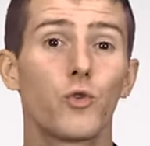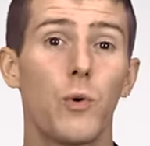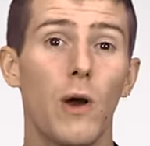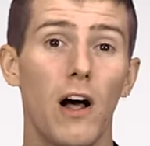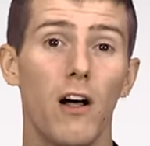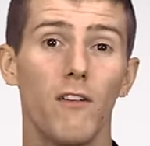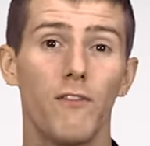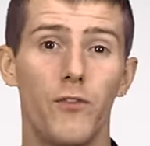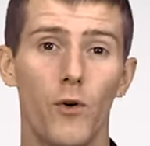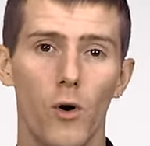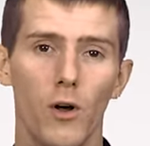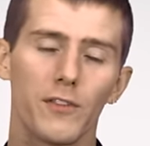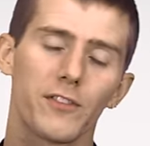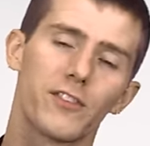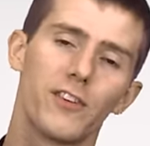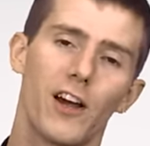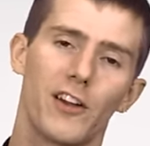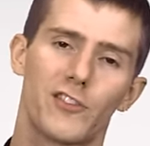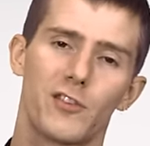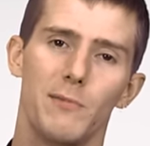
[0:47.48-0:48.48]
12
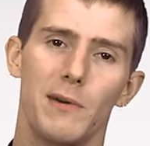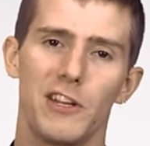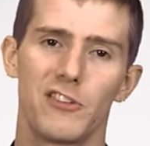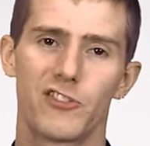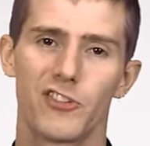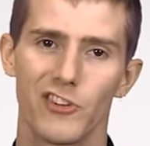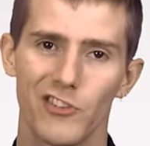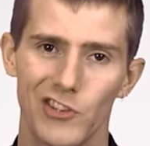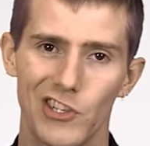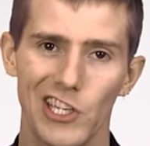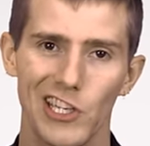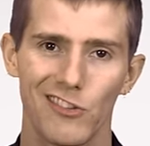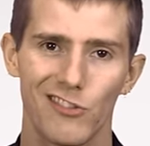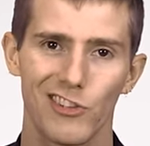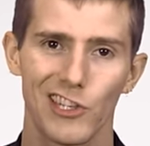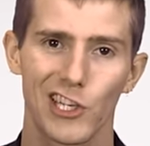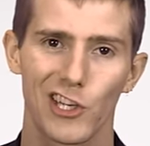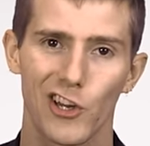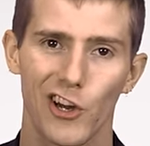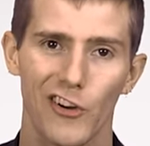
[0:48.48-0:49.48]
volts, not to mention
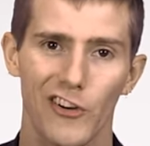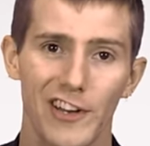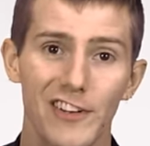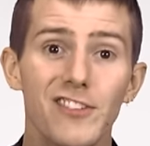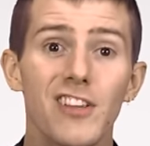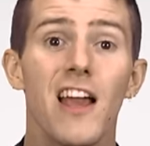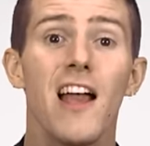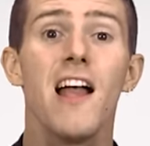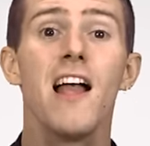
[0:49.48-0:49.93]
DC current,